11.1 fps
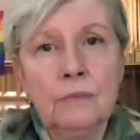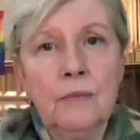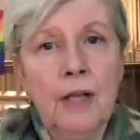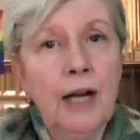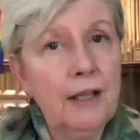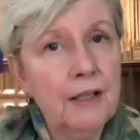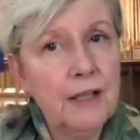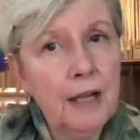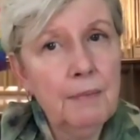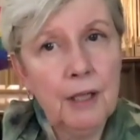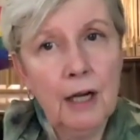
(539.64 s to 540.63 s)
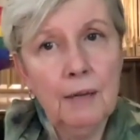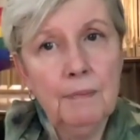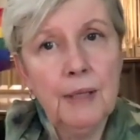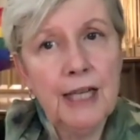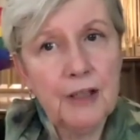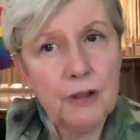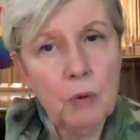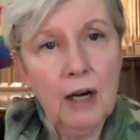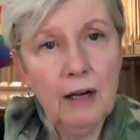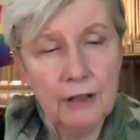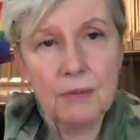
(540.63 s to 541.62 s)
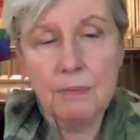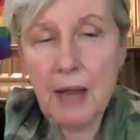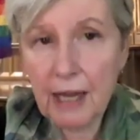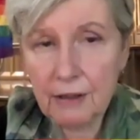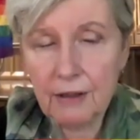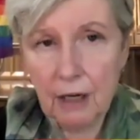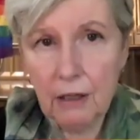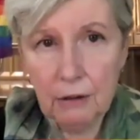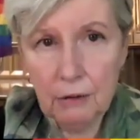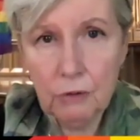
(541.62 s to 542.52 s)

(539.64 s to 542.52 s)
Yet at the same time, each one of us makes our own